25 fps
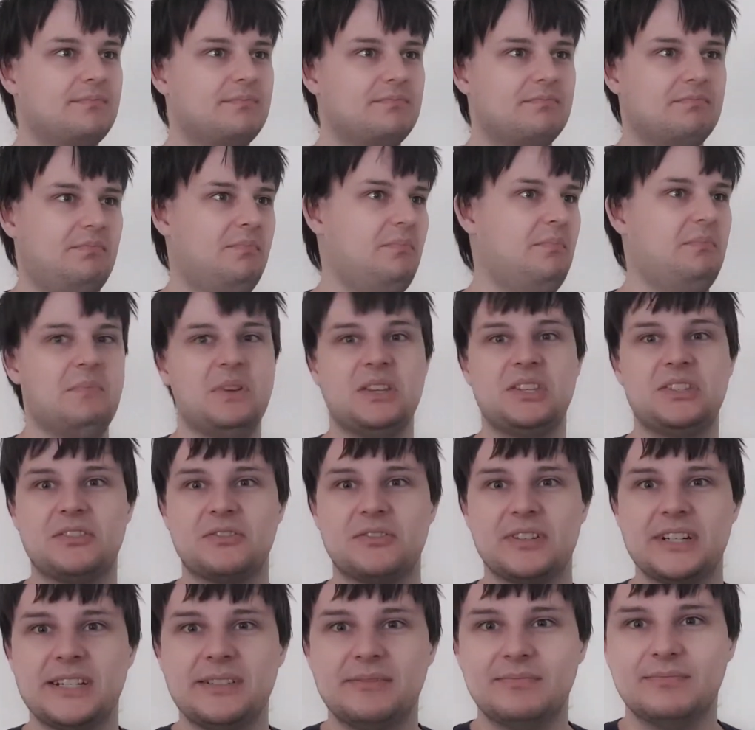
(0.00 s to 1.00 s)

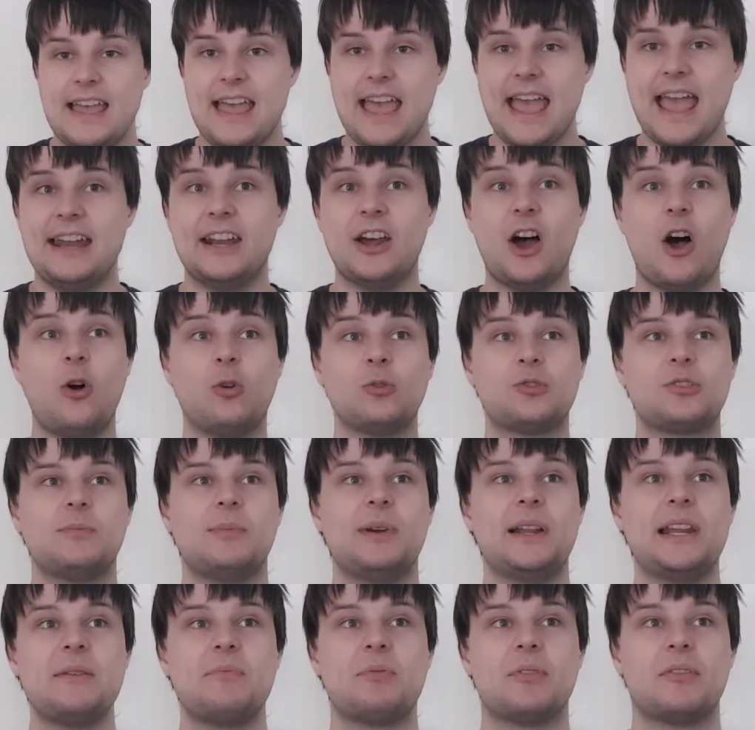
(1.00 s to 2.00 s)
mystery. And it
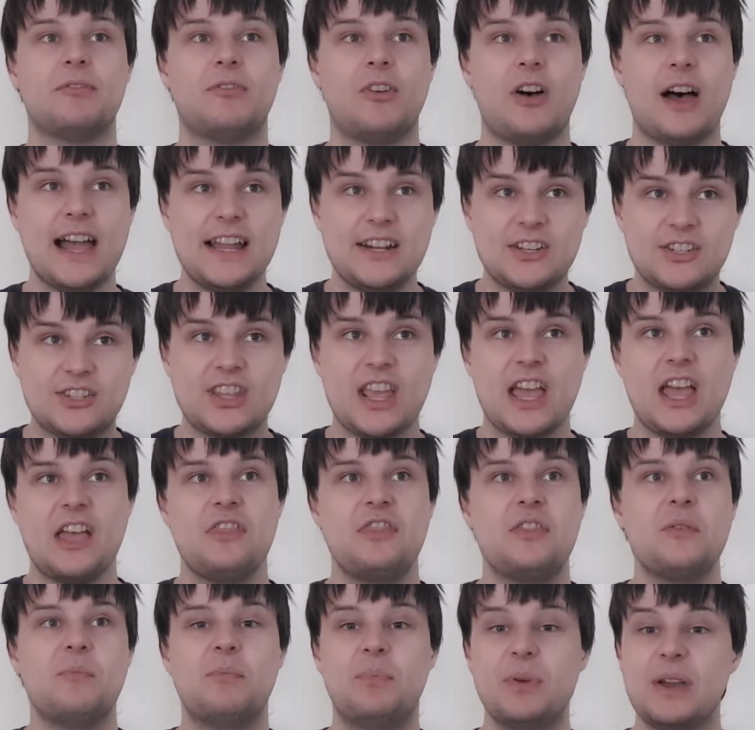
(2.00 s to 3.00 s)
ultimately provides
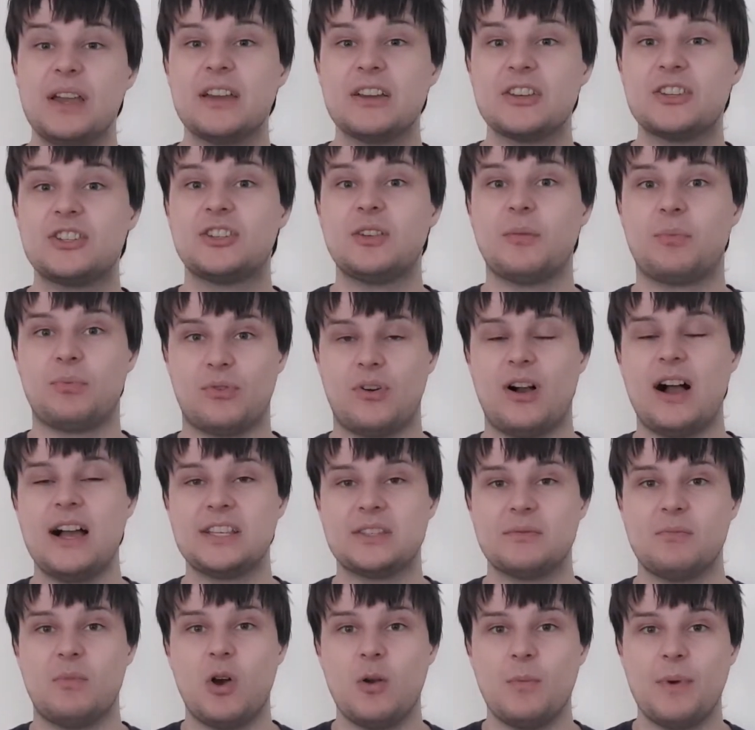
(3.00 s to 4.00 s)
the biggest surprise
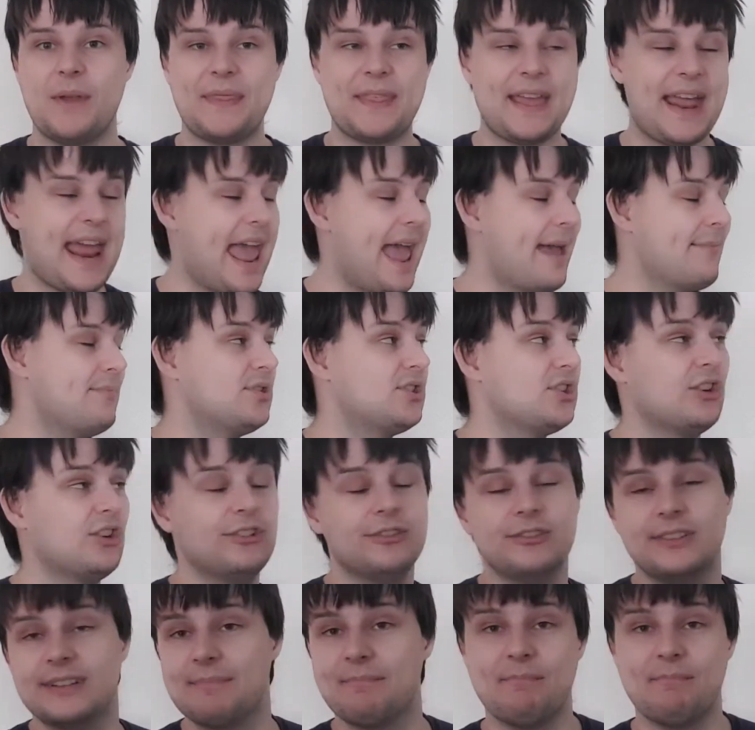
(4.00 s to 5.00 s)
moment that
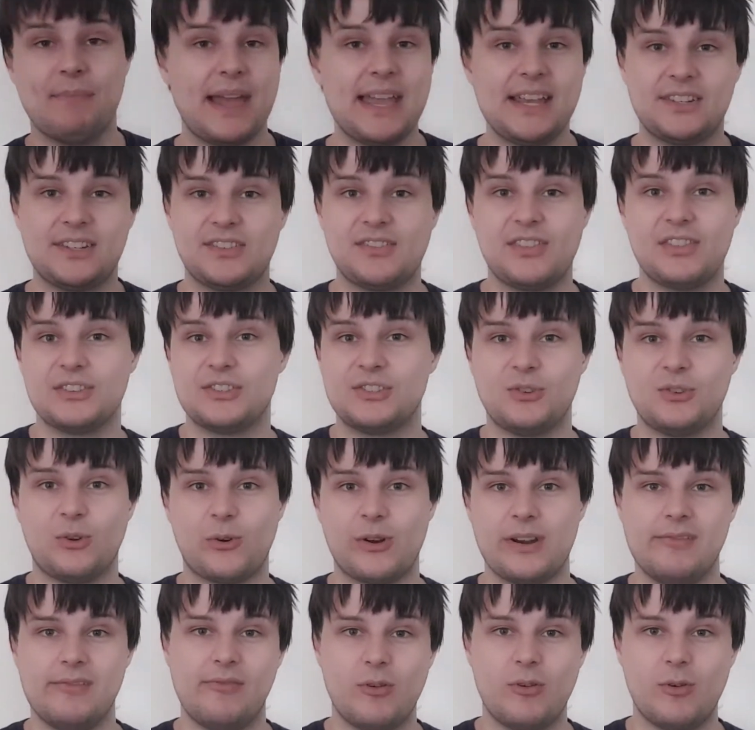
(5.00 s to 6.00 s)
absolutely makes the
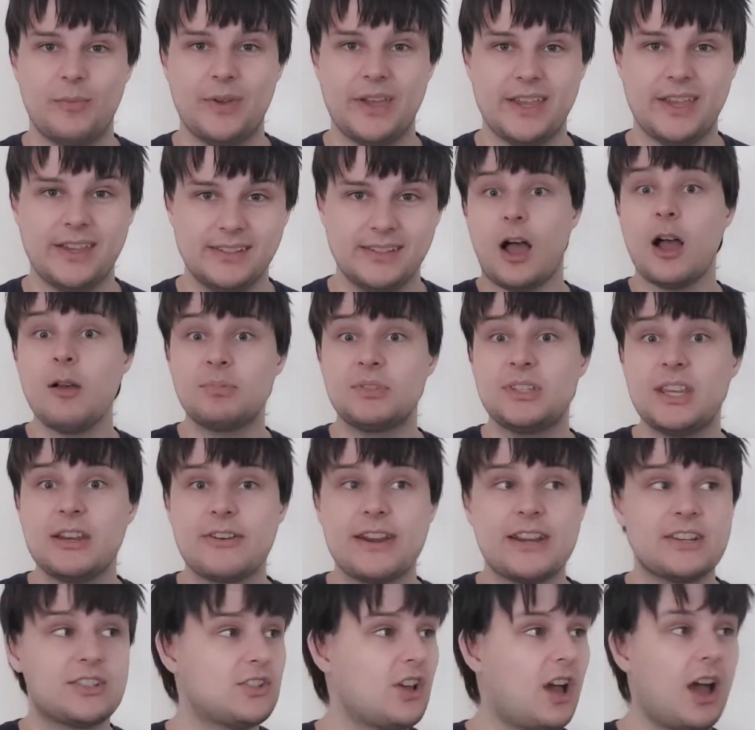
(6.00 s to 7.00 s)
story for me. I'm
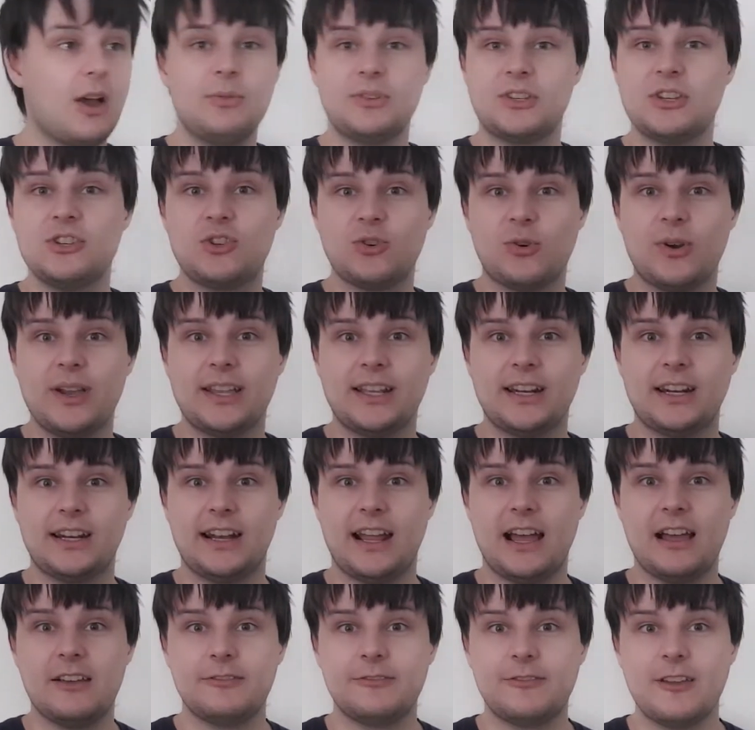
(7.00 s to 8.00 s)
serious, I was enjoying it
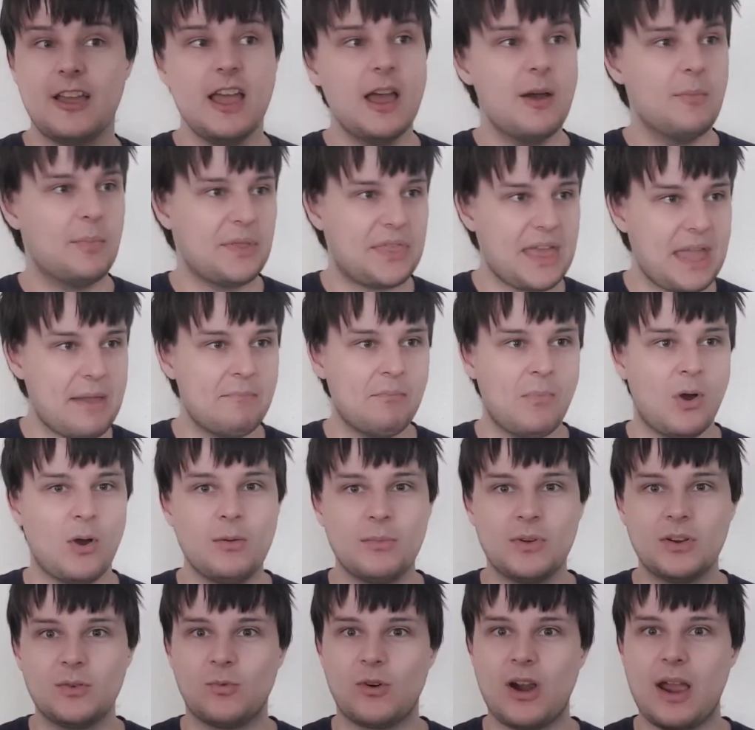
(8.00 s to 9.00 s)
enough, but that
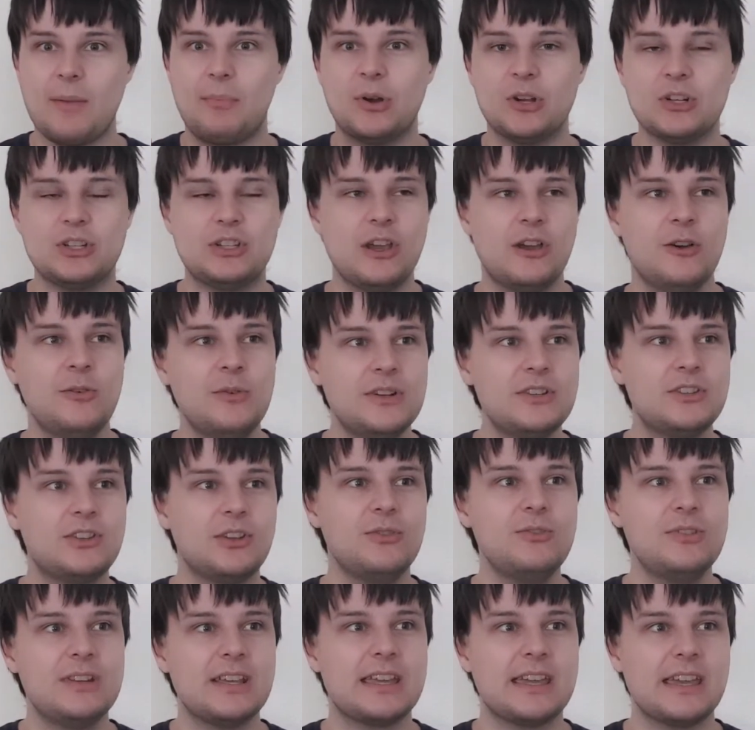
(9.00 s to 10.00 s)
moment where I put 2 and
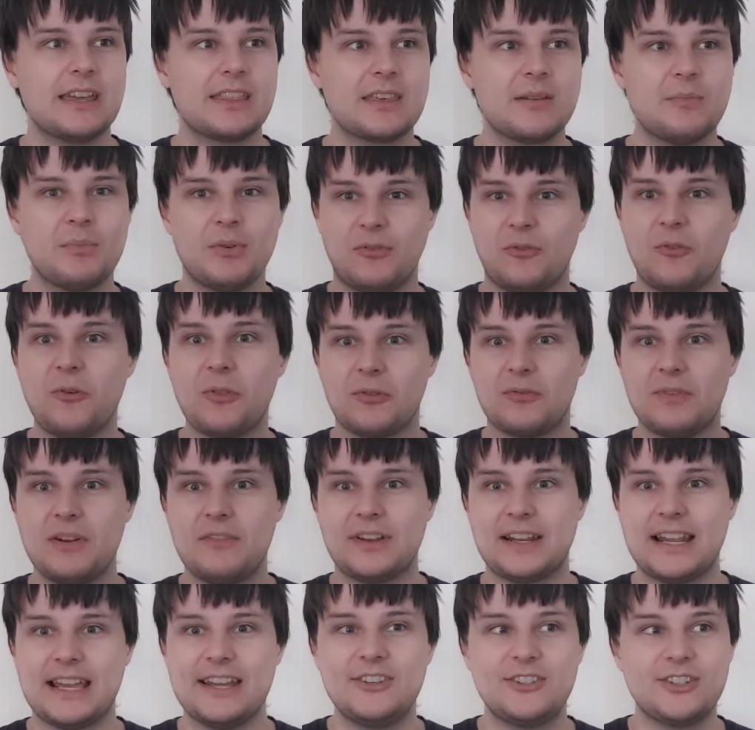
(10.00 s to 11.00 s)
2 together before the
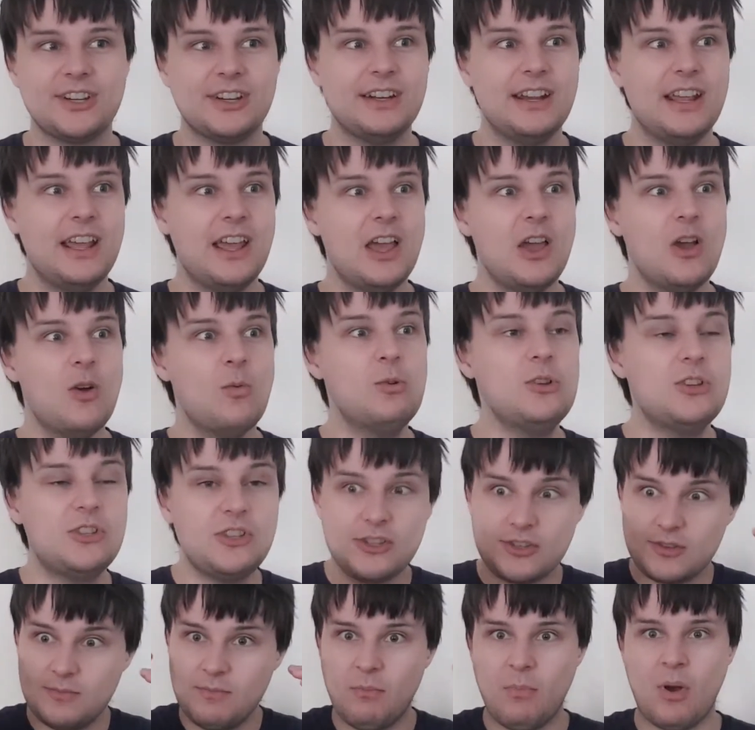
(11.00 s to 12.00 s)
revelation was
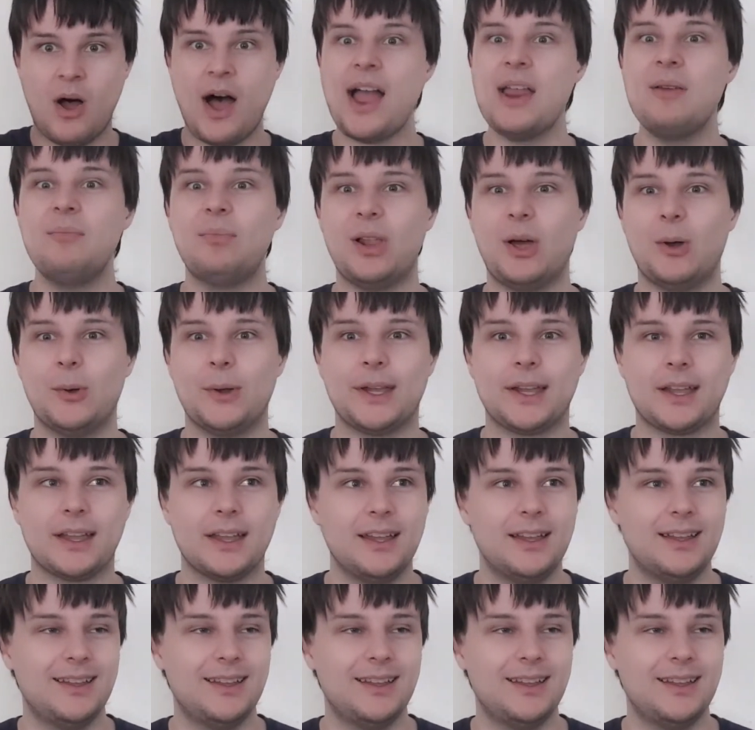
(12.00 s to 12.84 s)
just mind-blowing.